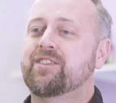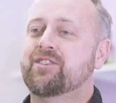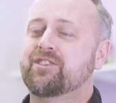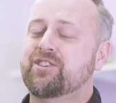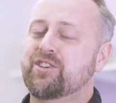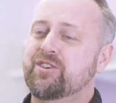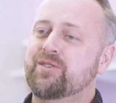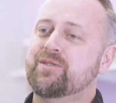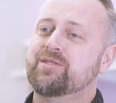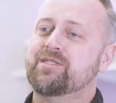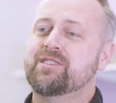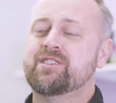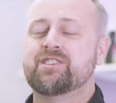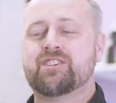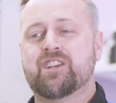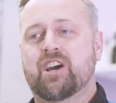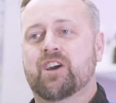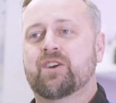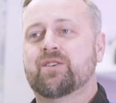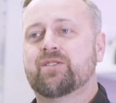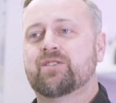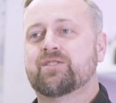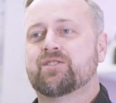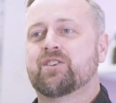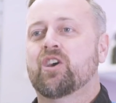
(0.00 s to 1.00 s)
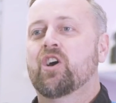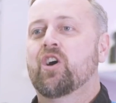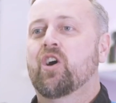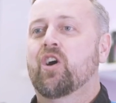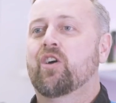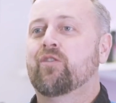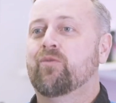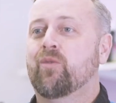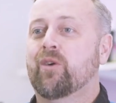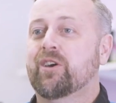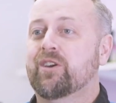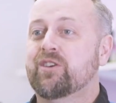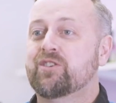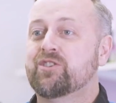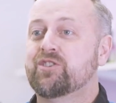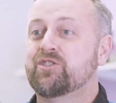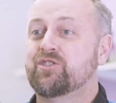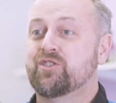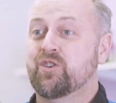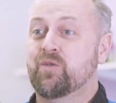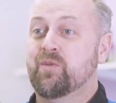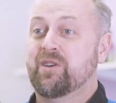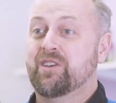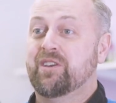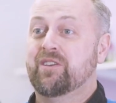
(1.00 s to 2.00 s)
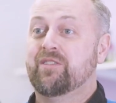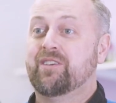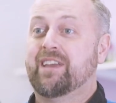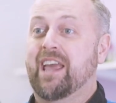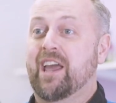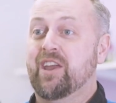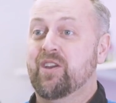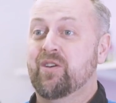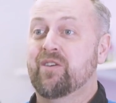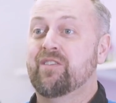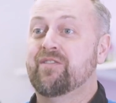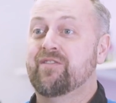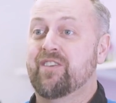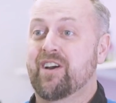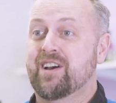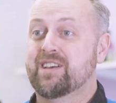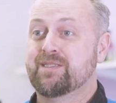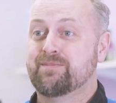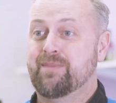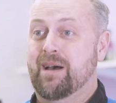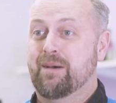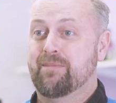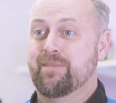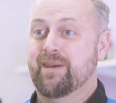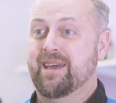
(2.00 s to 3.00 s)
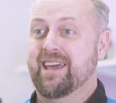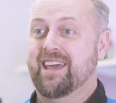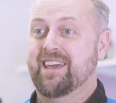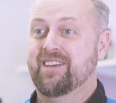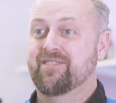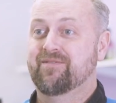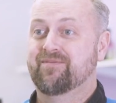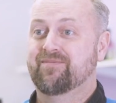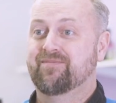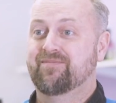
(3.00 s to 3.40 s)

the do's and don'ts of what you should do when you get your first puppy.